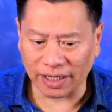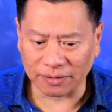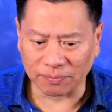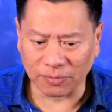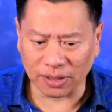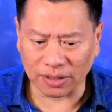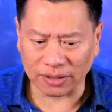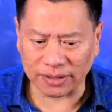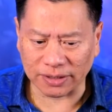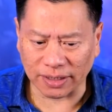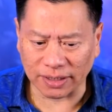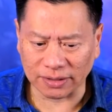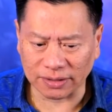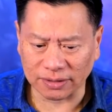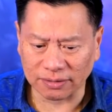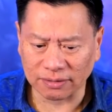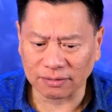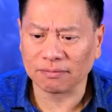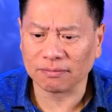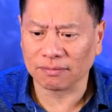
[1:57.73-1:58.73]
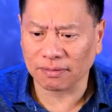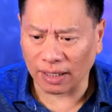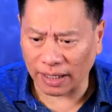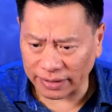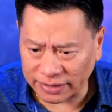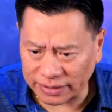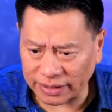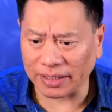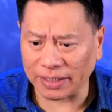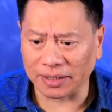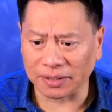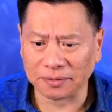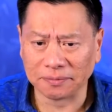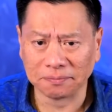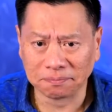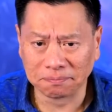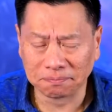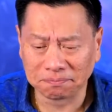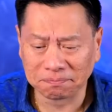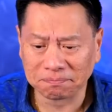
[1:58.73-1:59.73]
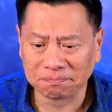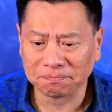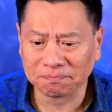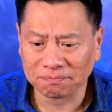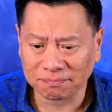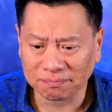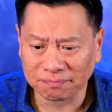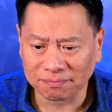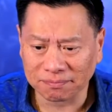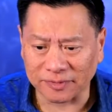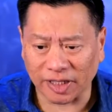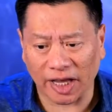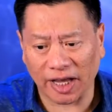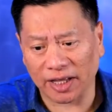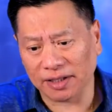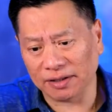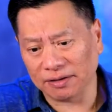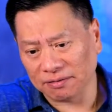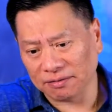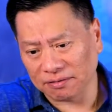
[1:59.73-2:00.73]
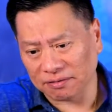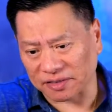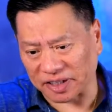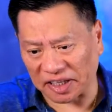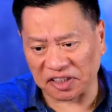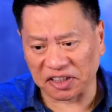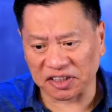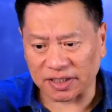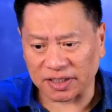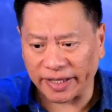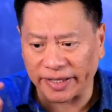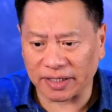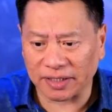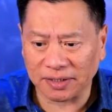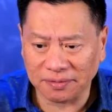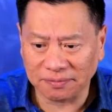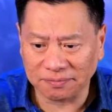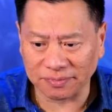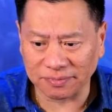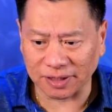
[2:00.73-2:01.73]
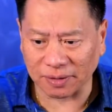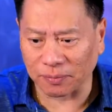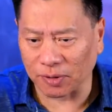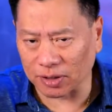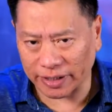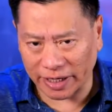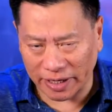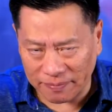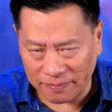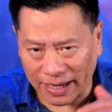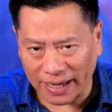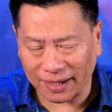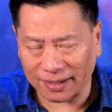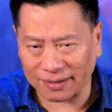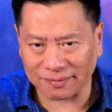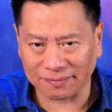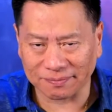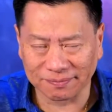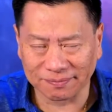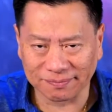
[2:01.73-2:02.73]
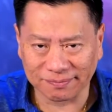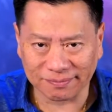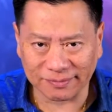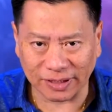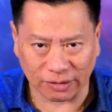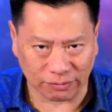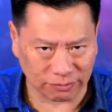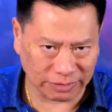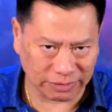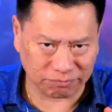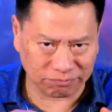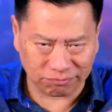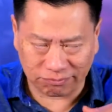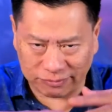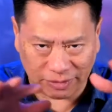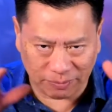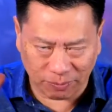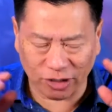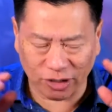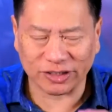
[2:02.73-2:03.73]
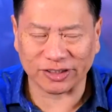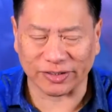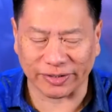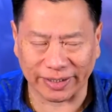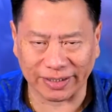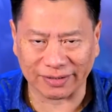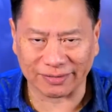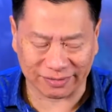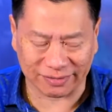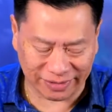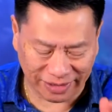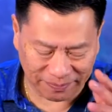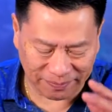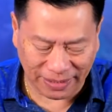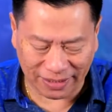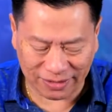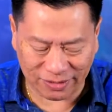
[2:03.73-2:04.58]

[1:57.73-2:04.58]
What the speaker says: The head monk says, I see. Then, 10 years later, the monk came back, in the monastery, right?